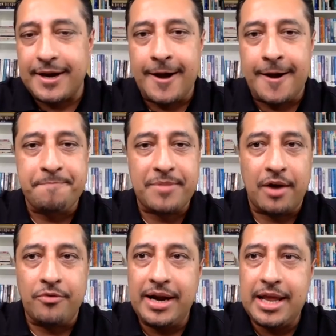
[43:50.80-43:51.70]
I
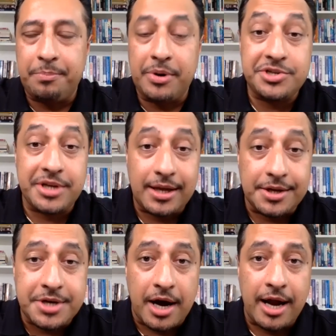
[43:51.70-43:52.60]
really appreciate your
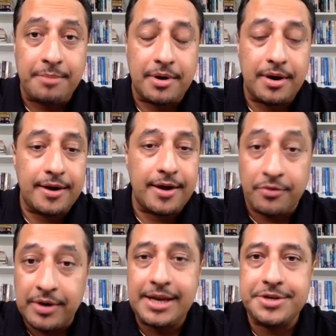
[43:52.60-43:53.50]
time. I
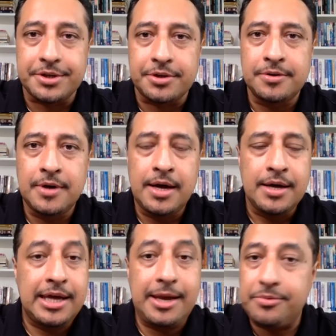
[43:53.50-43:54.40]
really do.
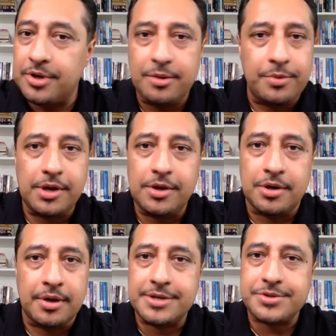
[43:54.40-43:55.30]
Keep doing what you're
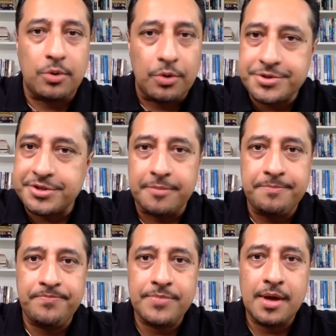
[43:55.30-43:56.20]
doing. It's
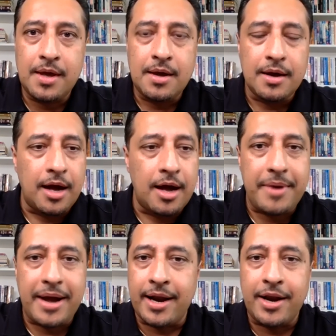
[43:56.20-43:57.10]
awesome.
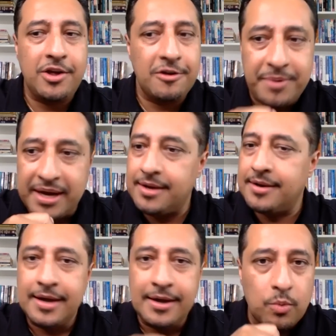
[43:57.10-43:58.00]
And I know you've
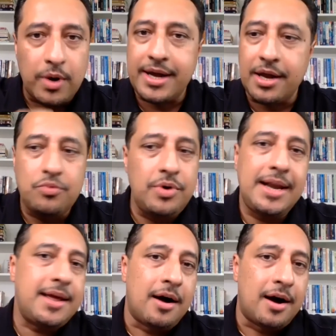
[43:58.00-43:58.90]
been working
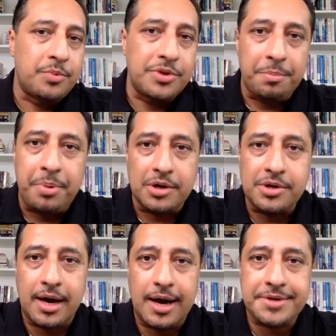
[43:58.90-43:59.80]
really hard with your
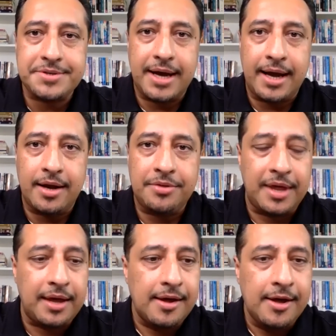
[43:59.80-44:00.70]
podcast. And I
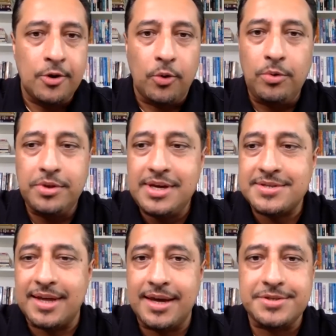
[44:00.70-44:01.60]
think all these
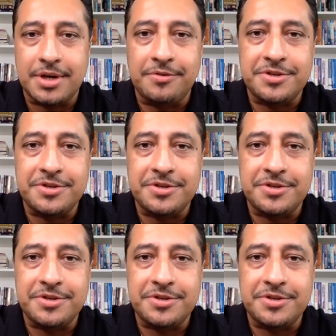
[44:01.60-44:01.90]
things over